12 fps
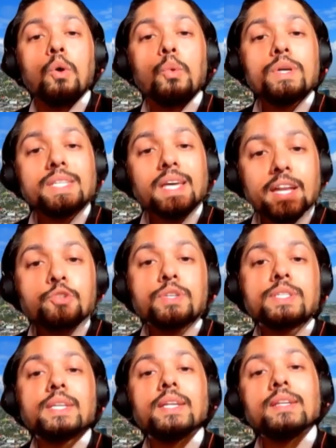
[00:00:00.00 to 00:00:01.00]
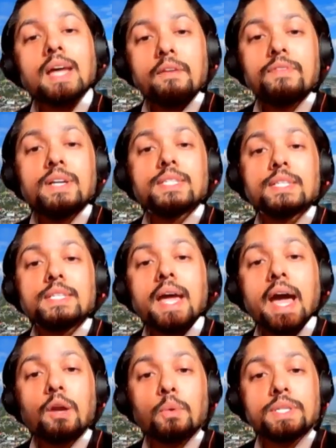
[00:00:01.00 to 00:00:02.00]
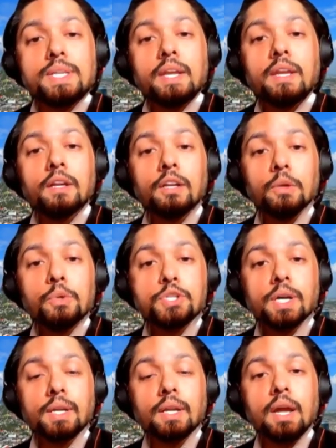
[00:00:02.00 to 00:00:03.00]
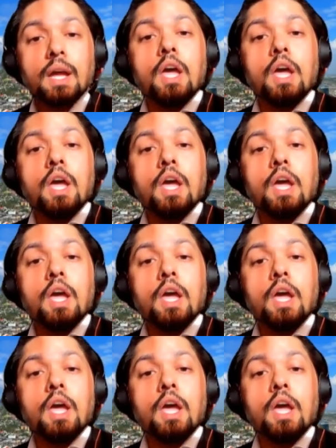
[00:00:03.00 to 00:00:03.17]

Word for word: who is interested in diversity, equity, and inclusion,